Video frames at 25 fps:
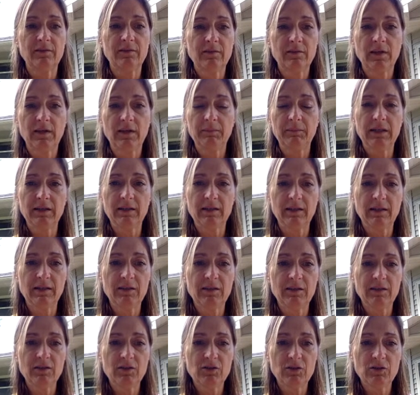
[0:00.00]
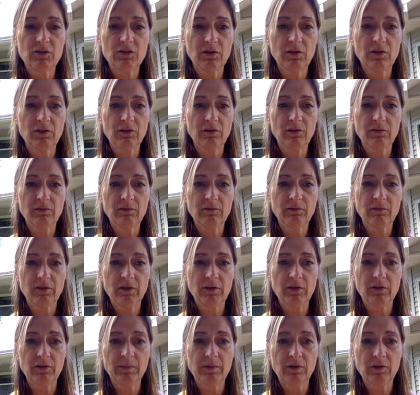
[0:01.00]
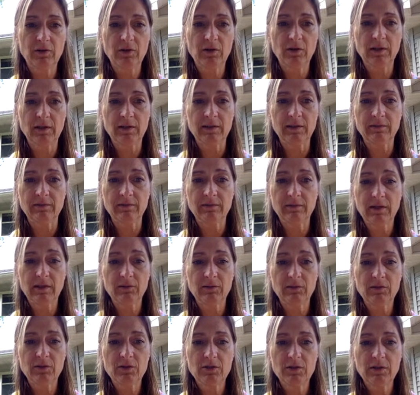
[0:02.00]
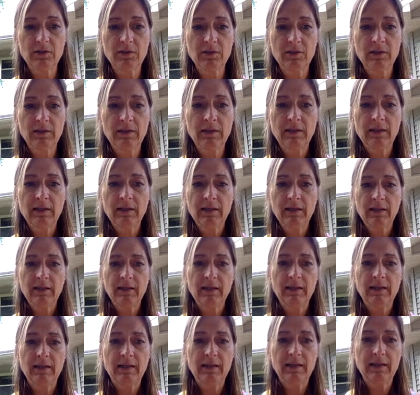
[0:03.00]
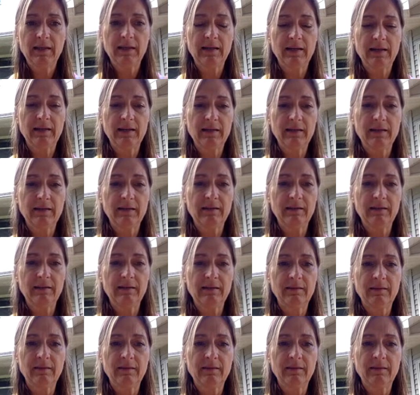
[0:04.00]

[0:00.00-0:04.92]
an integer variable called counter. And